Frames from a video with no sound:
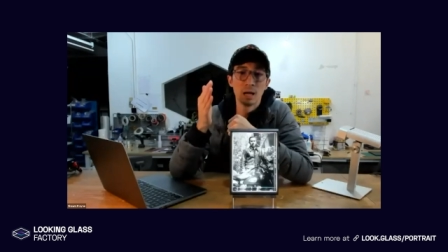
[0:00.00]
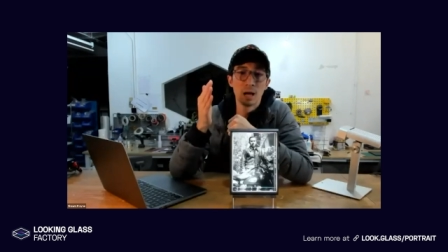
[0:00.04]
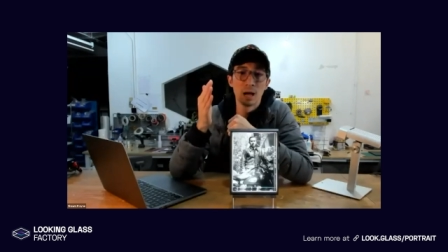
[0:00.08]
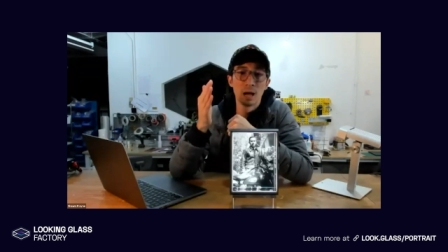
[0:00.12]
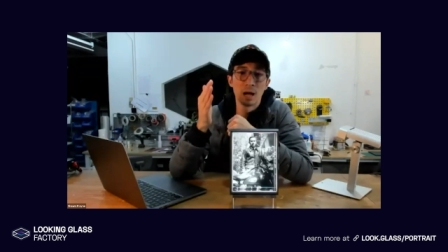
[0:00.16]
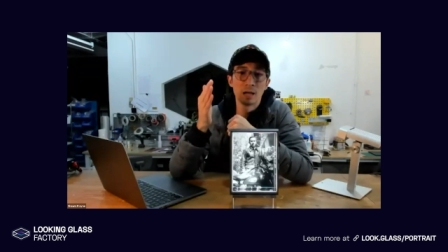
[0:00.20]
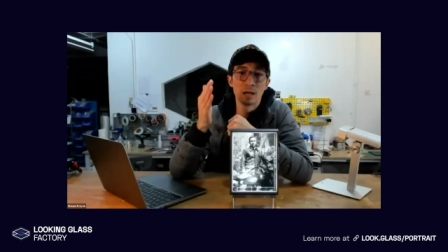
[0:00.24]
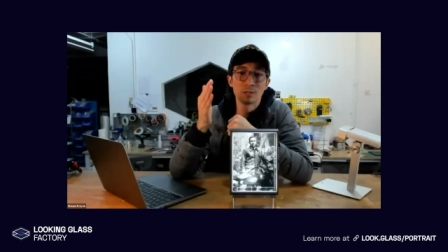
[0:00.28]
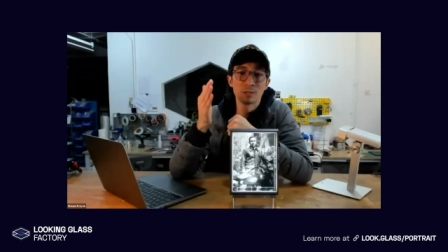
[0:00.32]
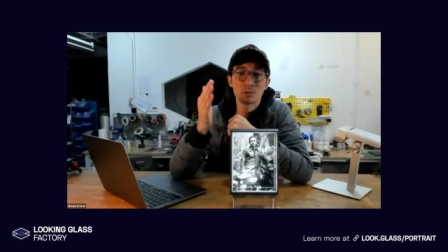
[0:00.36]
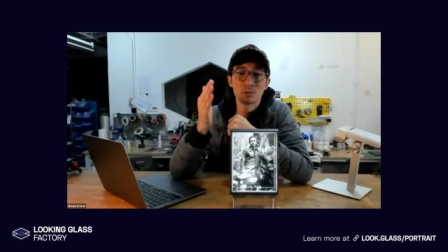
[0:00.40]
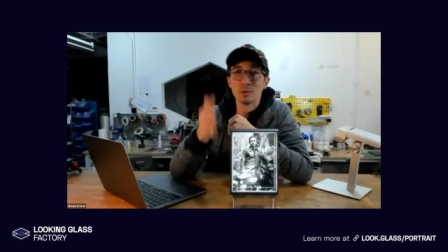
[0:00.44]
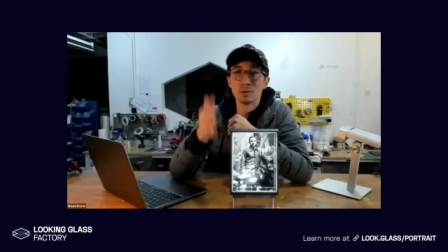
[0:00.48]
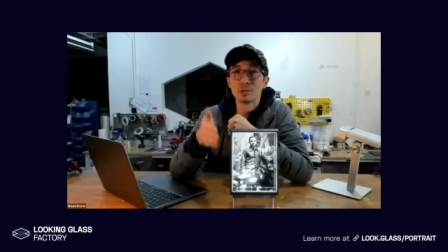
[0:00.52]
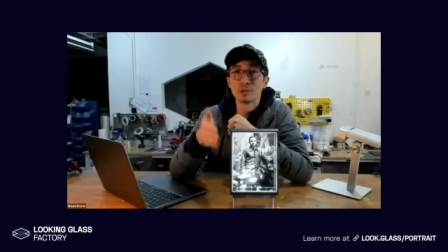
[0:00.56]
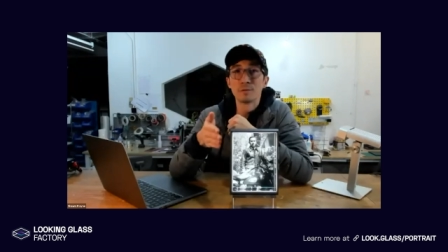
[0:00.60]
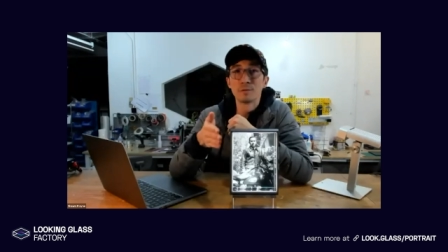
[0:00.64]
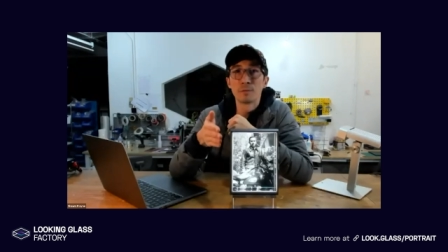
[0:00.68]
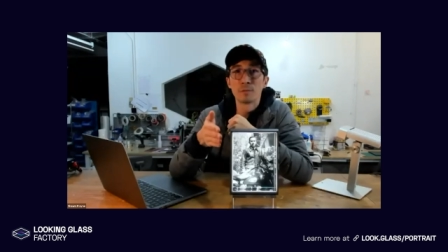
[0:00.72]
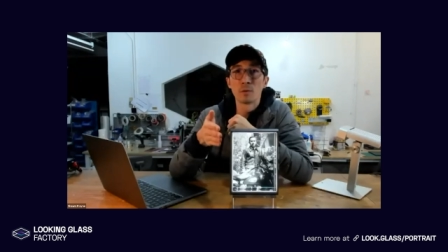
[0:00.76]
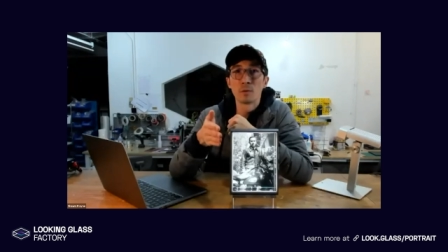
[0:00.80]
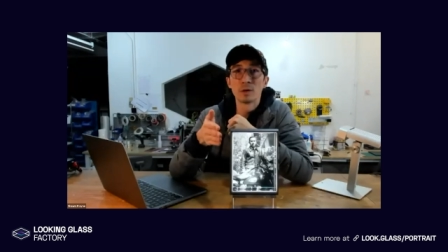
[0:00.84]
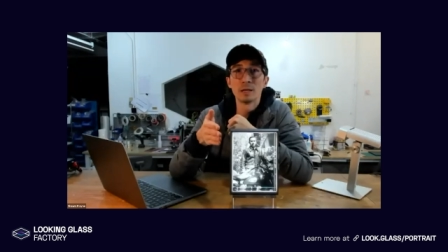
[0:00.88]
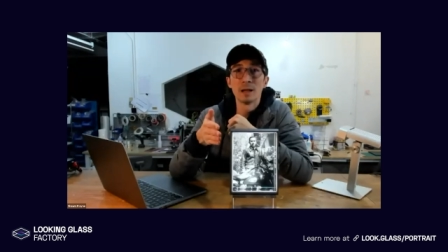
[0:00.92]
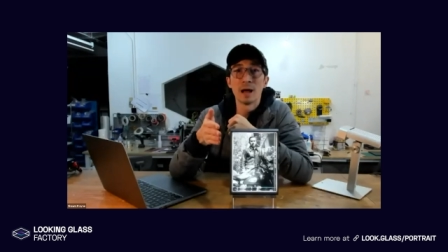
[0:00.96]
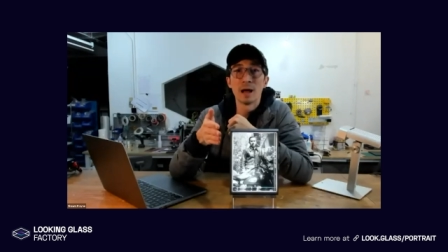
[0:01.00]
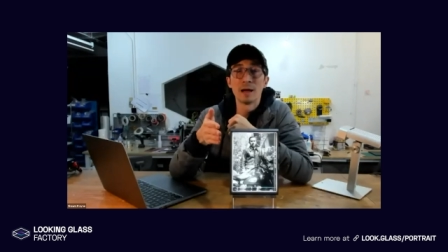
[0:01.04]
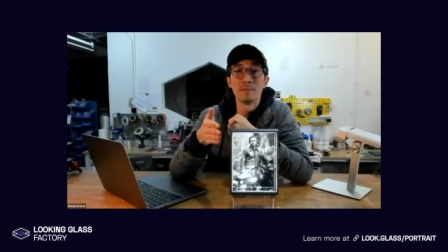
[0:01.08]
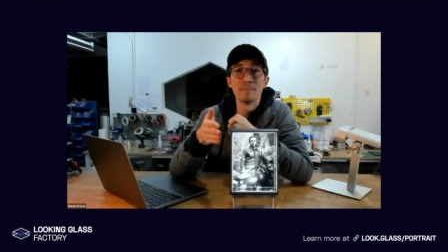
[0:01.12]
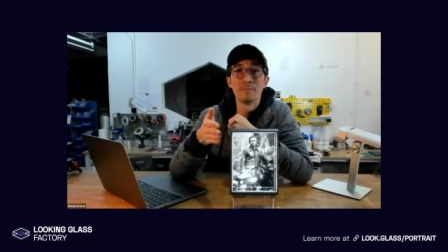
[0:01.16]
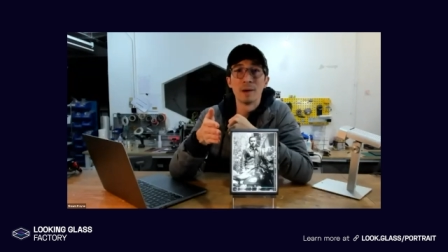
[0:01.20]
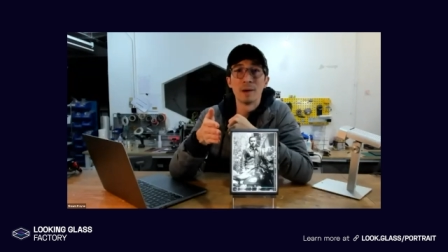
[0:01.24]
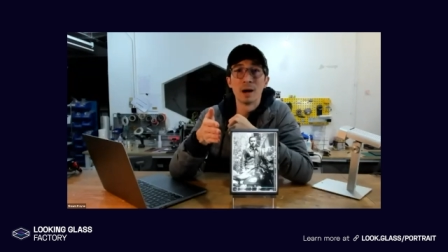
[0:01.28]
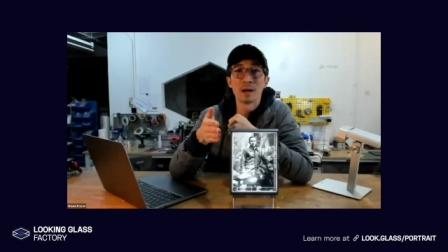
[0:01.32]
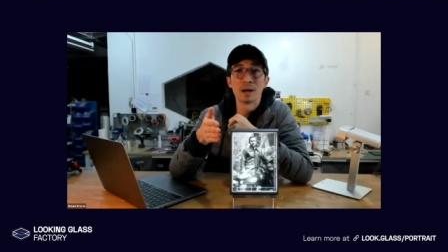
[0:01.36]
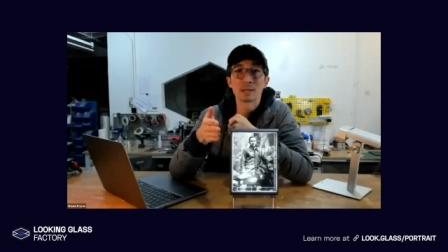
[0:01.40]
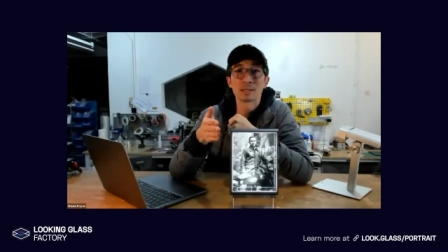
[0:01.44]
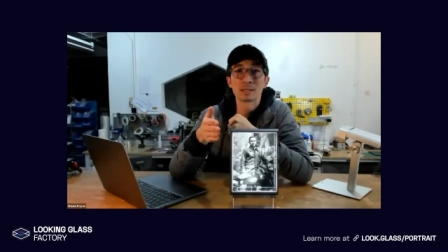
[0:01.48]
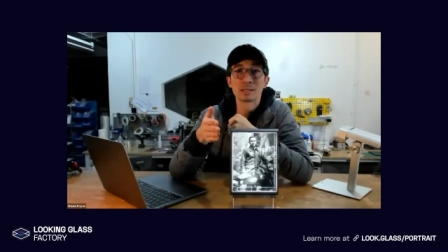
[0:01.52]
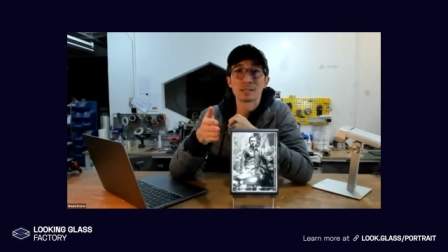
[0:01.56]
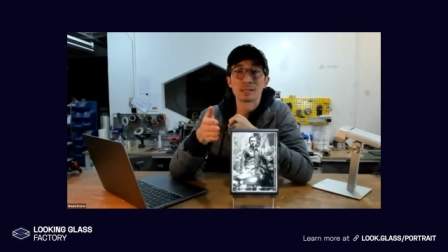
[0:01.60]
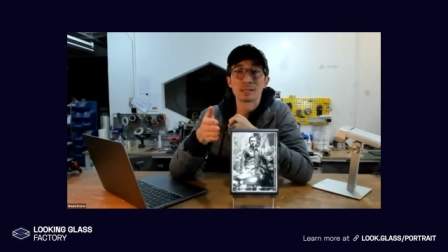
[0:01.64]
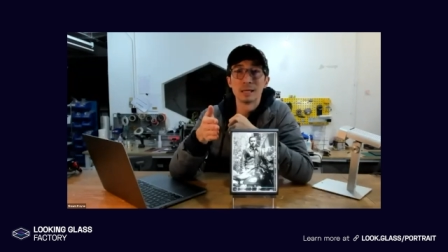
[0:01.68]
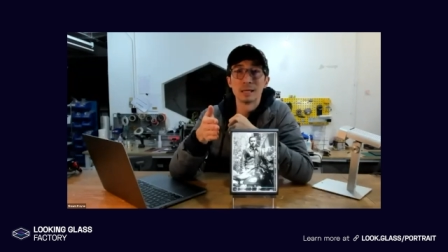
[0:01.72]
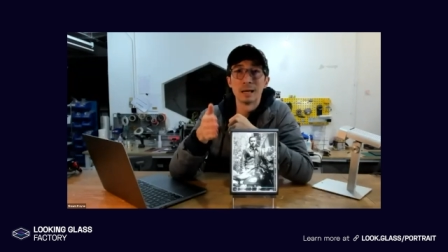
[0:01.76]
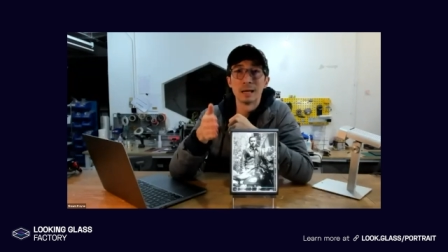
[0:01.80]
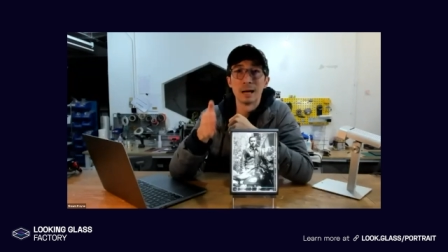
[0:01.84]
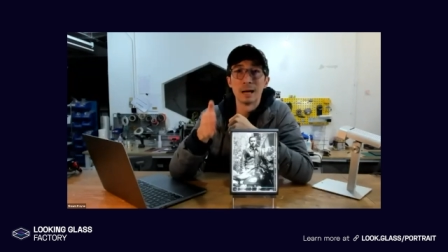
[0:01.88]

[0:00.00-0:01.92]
uh, 249 bucks.